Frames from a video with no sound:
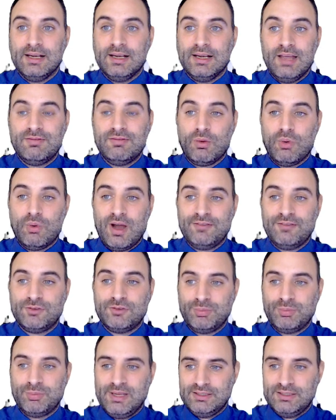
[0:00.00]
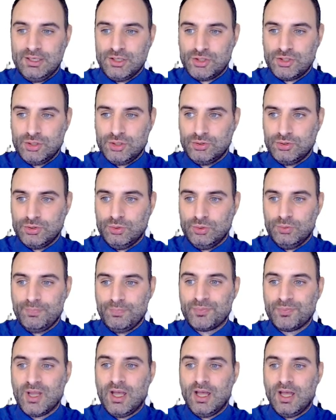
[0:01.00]
that we'll have to pay attention to.
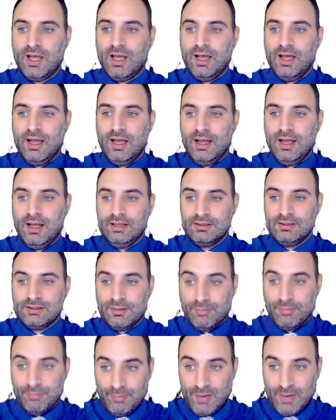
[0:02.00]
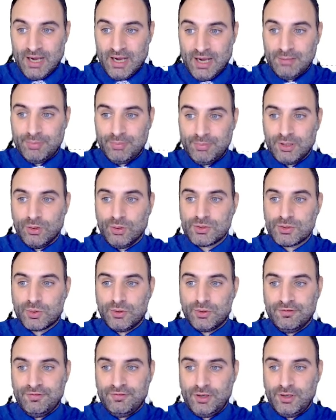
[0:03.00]
And might be also
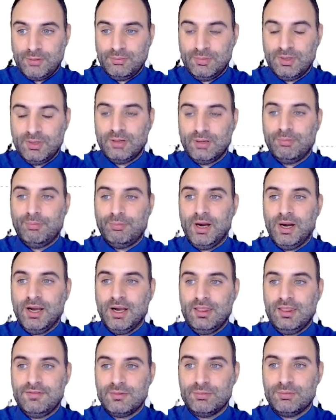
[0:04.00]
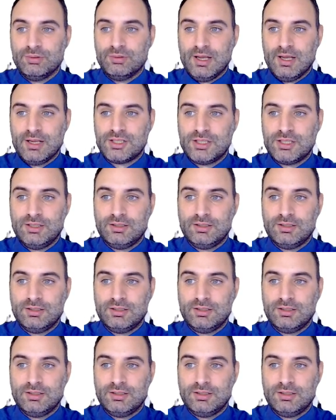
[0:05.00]
confirmed by the Fibonacci